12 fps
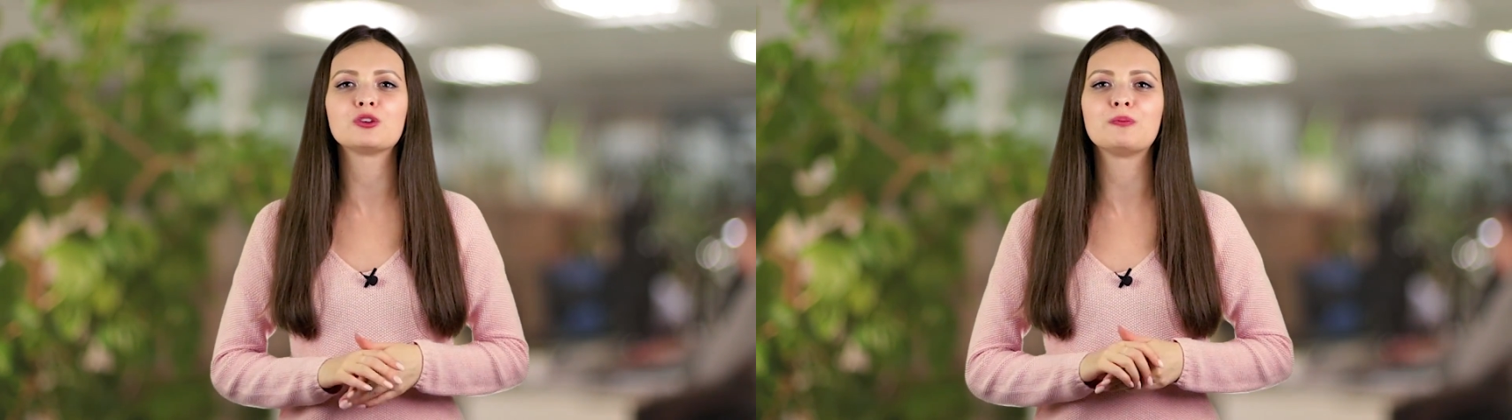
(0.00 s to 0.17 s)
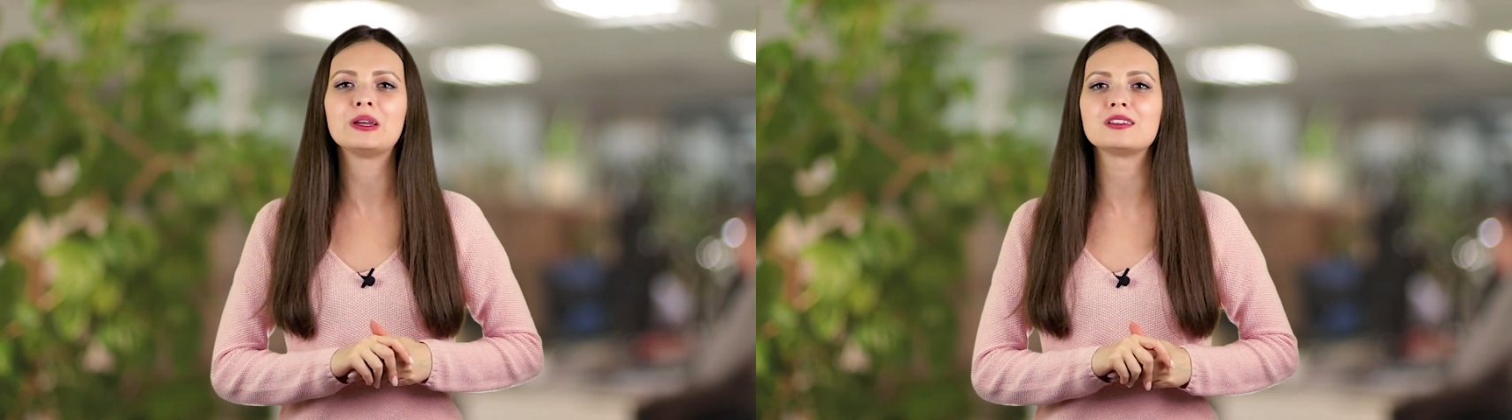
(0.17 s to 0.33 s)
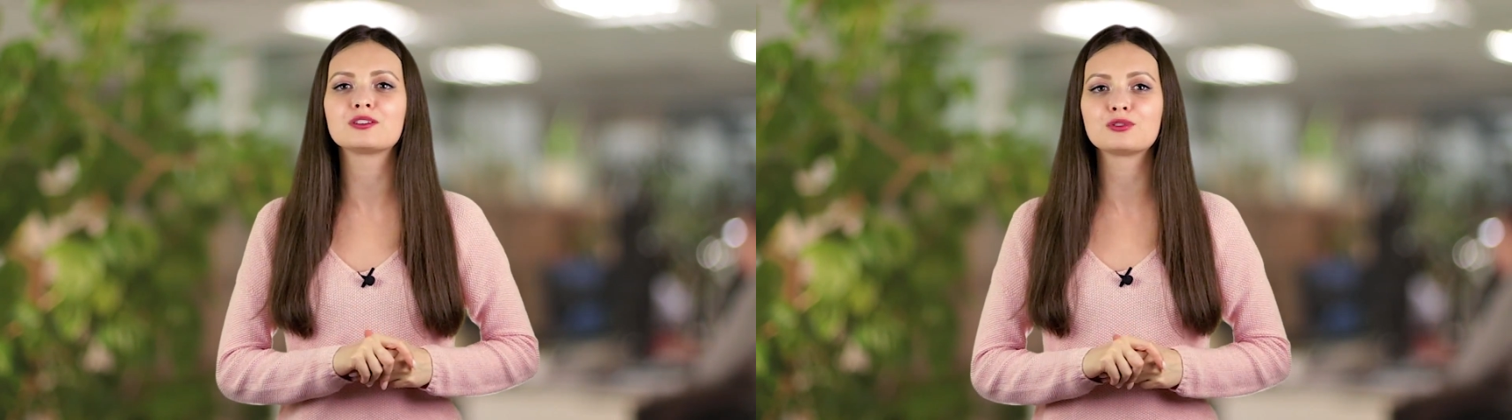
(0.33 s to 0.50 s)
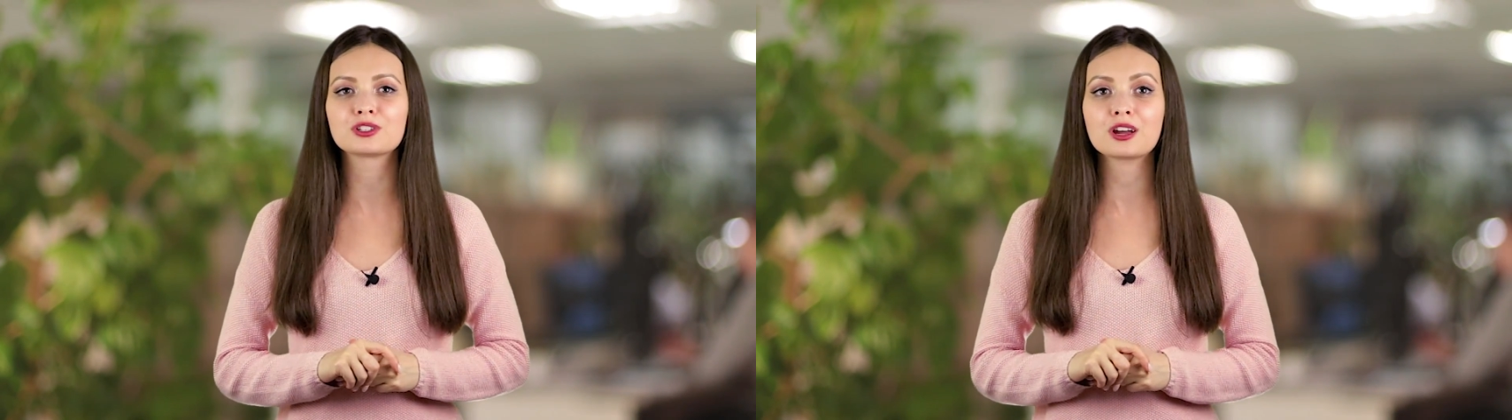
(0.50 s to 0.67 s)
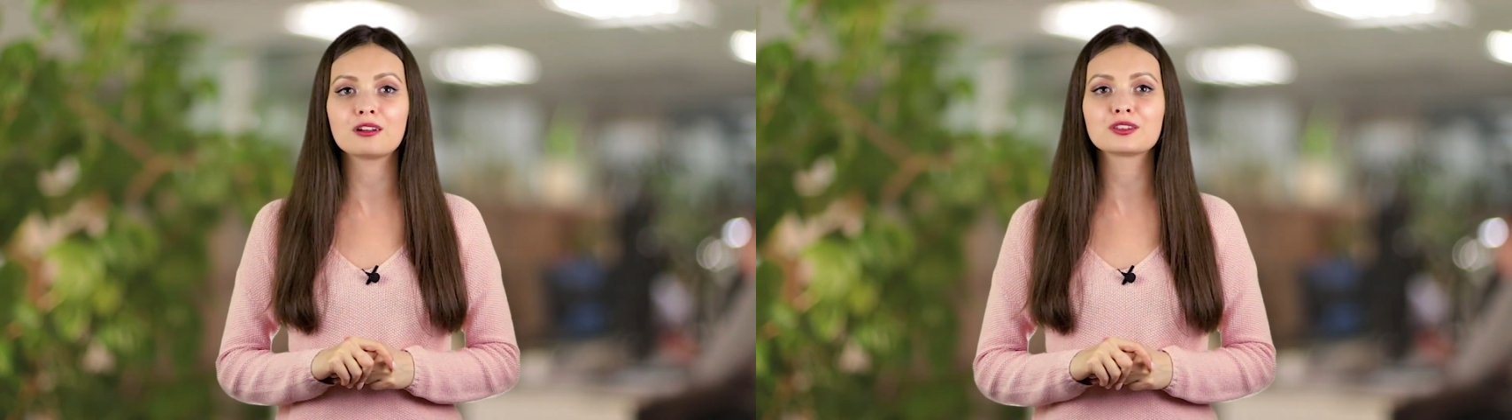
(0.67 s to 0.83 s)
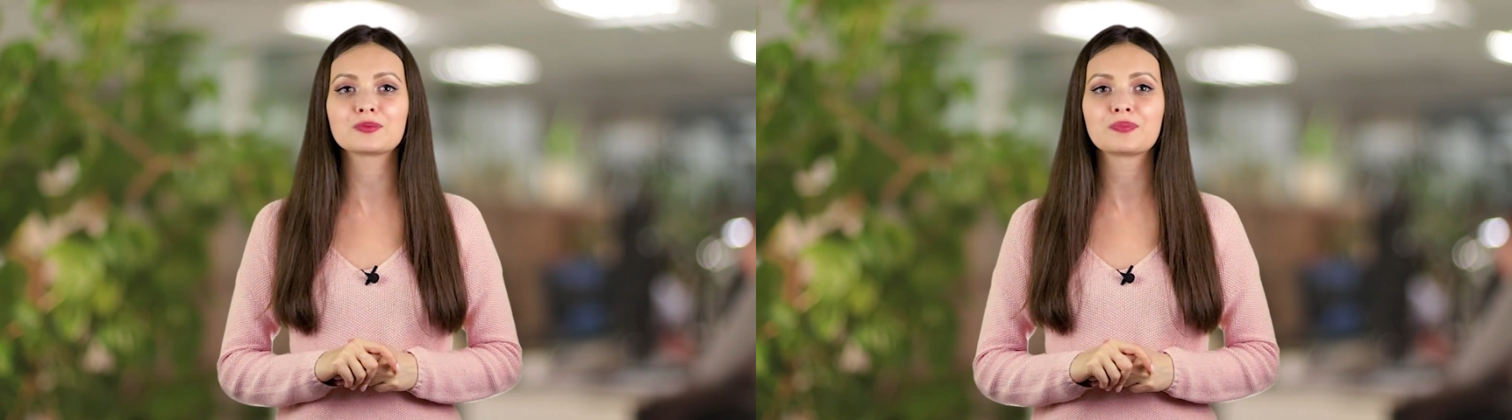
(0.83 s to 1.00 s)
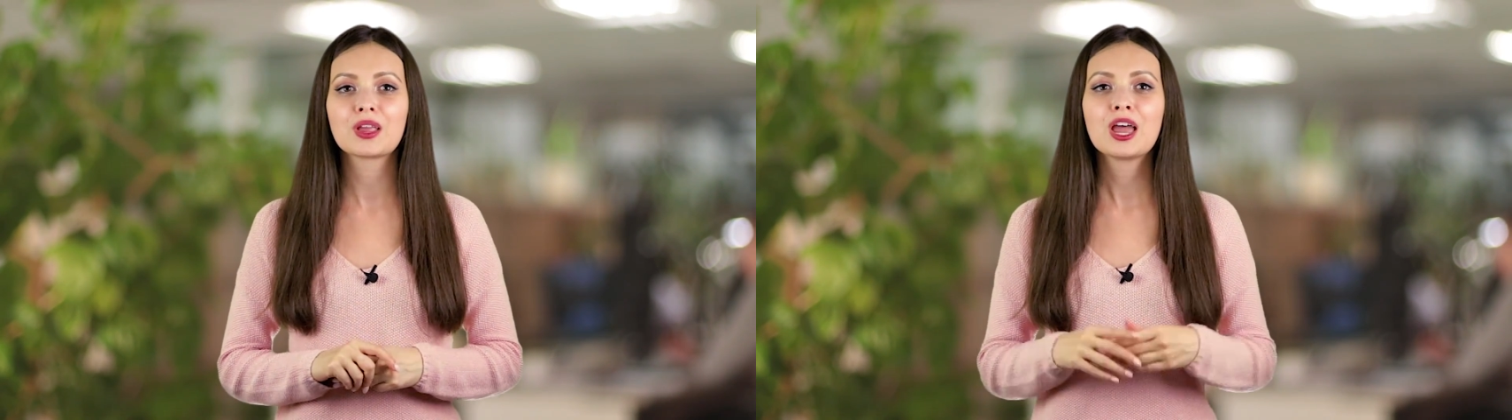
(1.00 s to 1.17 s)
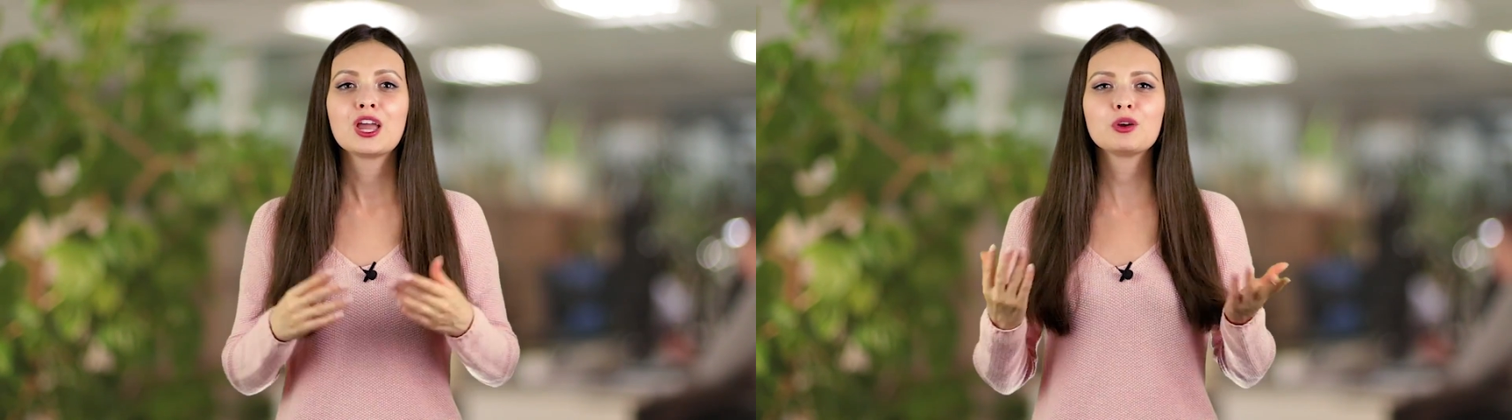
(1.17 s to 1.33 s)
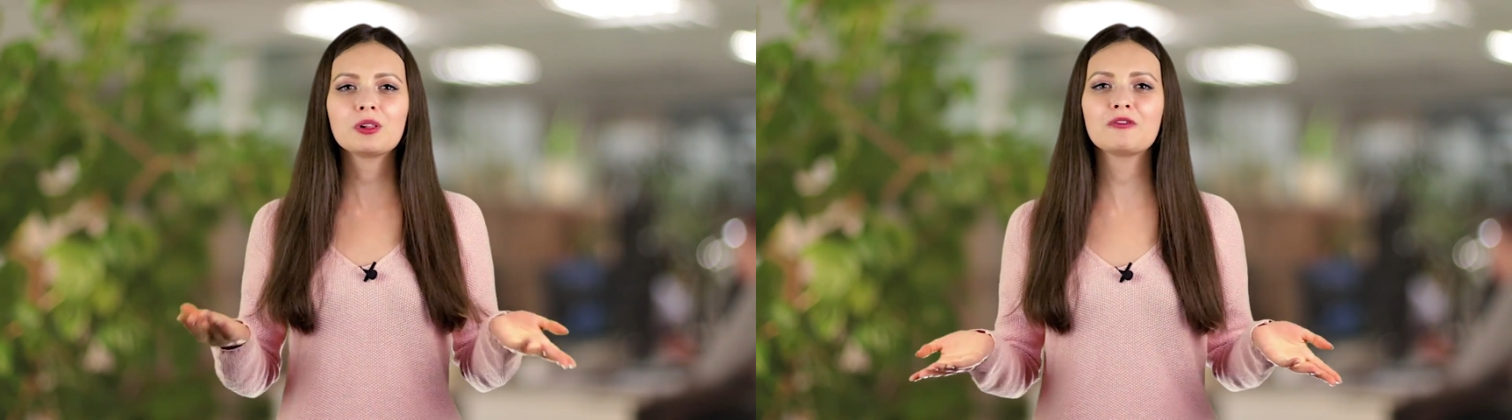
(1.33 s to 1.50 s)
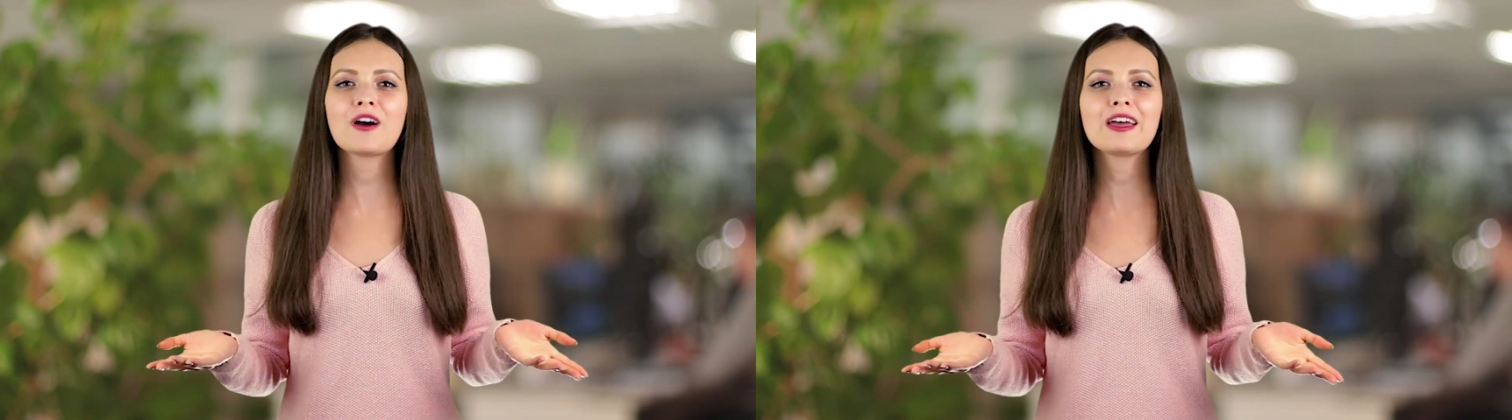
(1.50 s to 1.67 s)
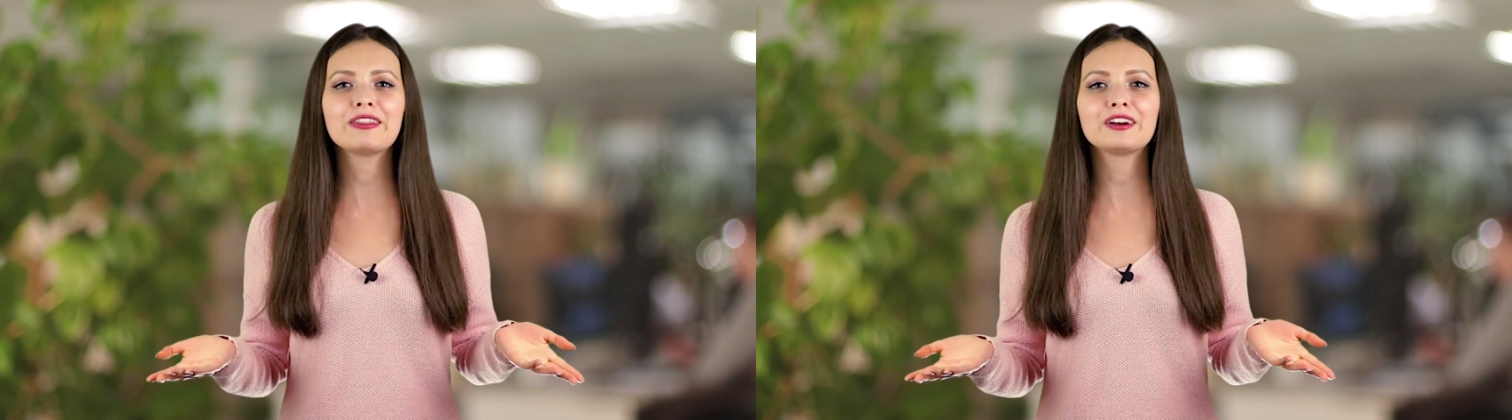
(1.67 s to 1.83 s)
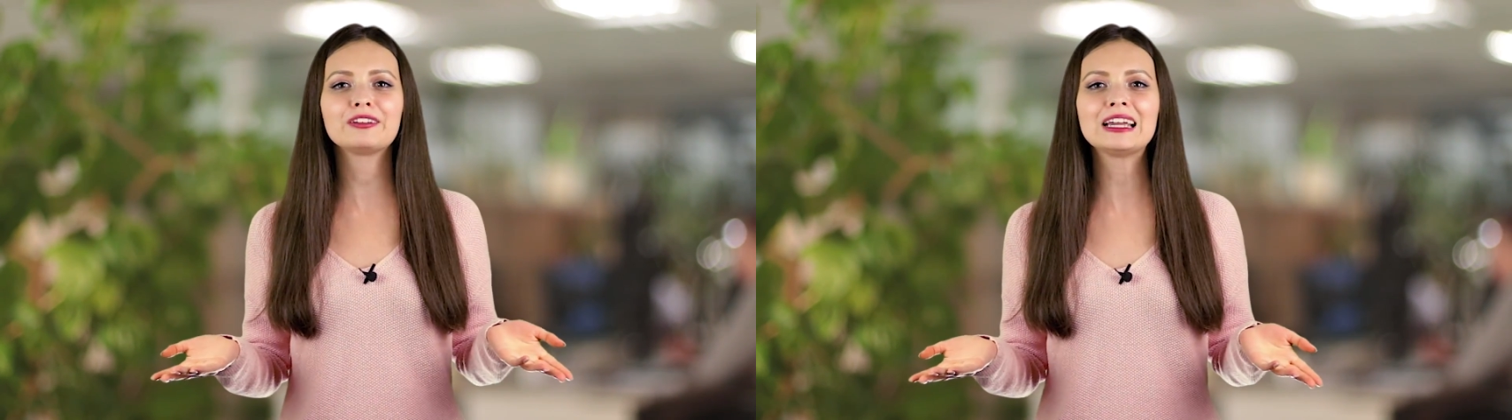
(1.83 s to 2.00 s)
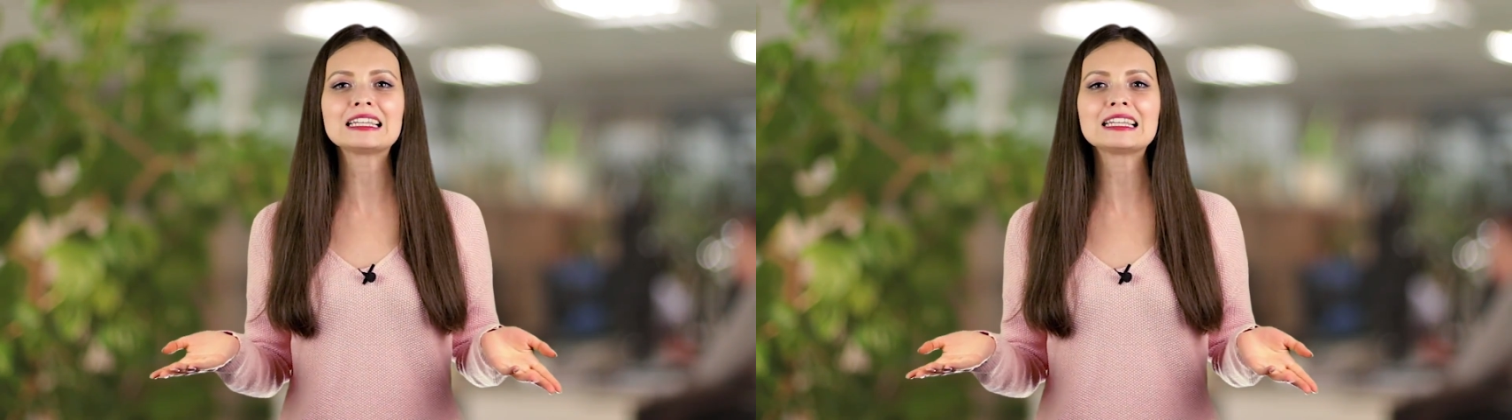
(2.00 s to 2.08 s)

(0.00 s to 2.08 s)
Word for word: your business results. You will find their